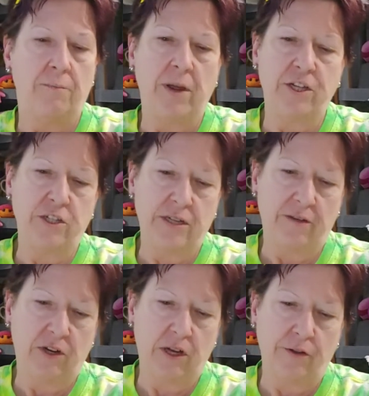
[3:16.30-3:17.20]
Might just
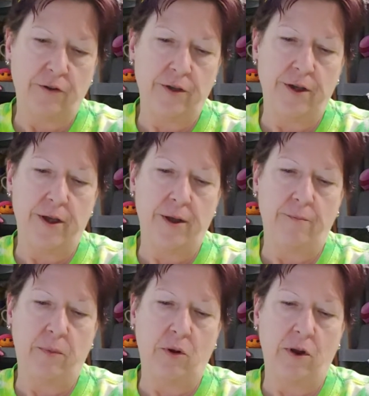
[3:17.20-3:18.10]
have a color
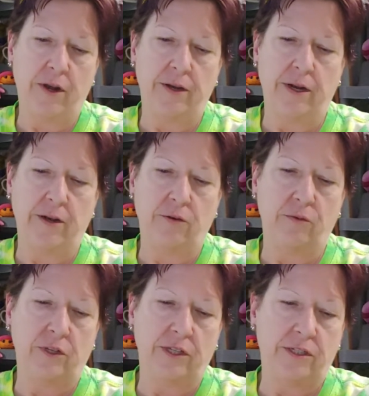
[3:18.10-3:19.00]
number on it. I don't
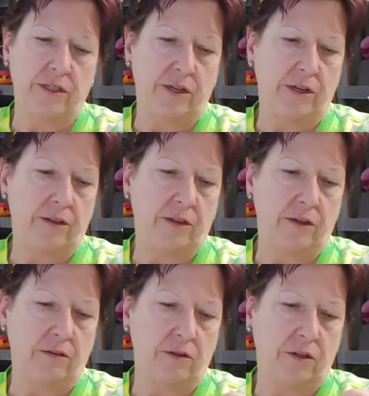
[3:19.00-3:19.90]
really see
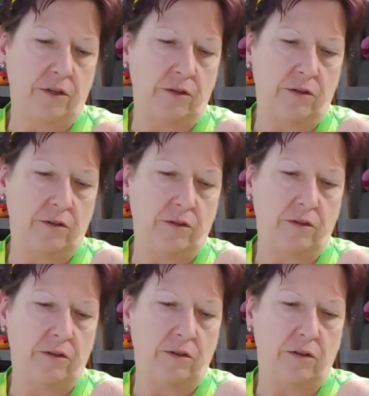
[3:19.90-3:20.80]
anything here.
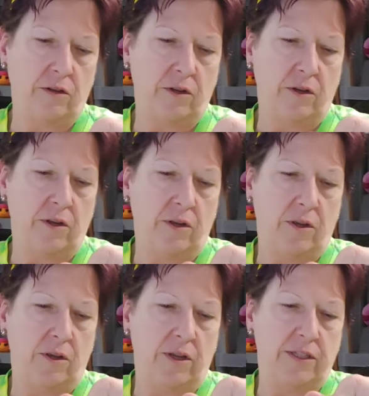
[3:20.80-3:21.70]

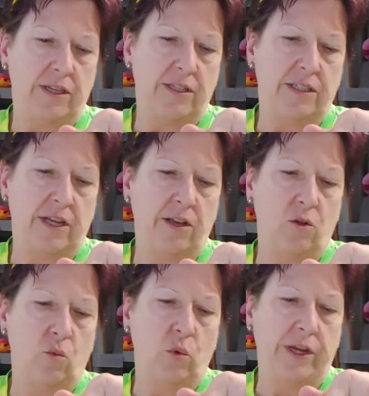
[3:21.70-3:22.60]
It says
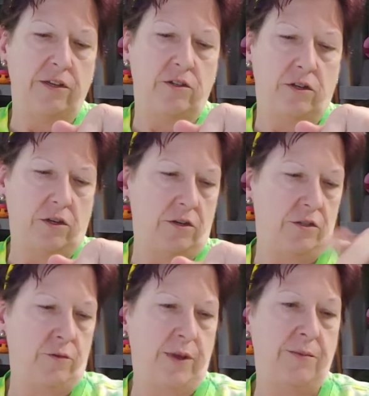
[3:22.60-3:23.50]
sale winter.
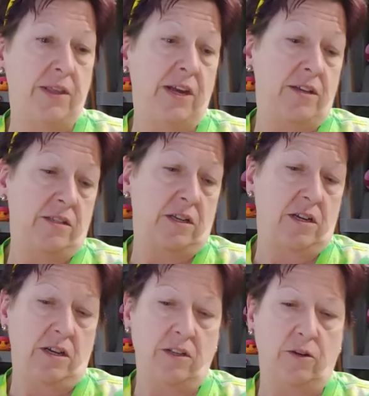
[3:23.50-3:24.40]
So maybe that is the
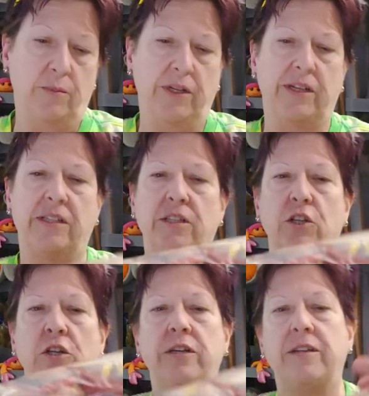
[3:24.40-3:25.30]
color, but it,
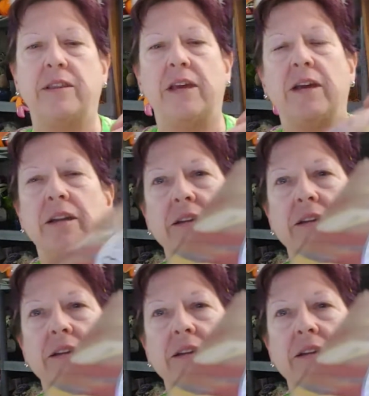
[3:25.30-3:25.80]
look at that.